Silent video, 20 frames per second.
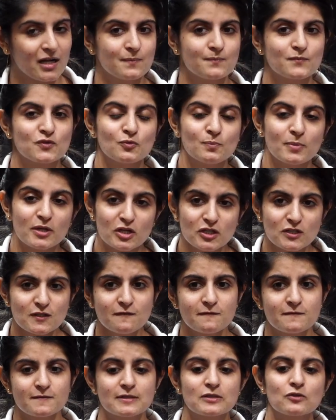So because
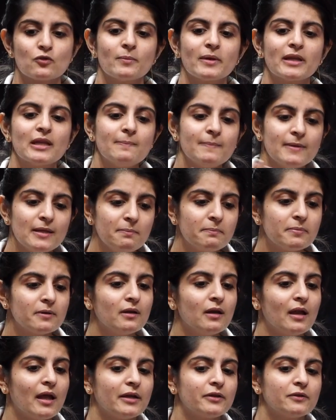of so many
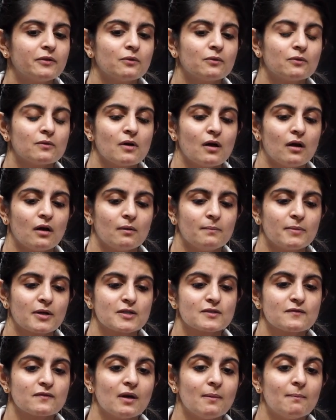people and
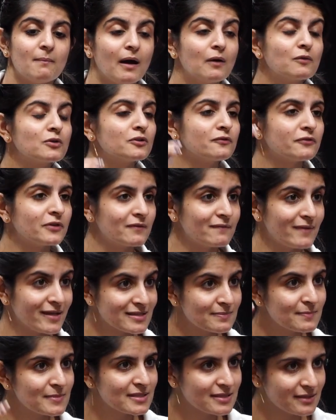because of the amount of
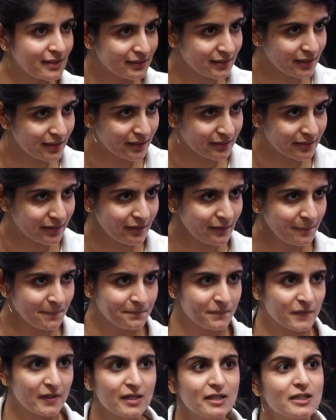investments that there
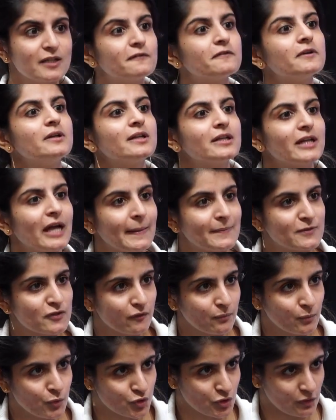are different types
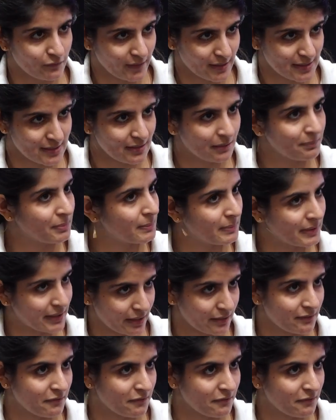of mutual funds that people can